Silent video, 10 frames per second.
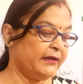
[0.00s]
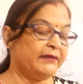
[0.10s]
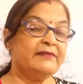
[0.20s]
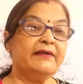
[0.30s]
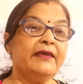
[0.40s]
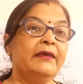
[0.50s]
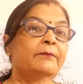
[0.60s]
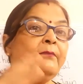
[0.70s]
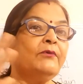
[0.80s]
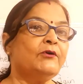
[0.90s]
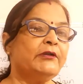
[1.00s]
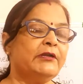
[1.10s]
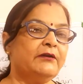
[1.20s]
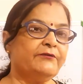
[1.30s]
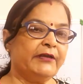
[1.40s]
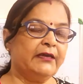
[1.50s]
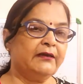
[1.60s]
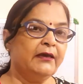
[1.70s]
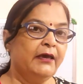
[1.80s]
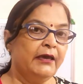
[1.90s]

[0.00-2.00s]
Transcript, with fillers: It is an immortal drink.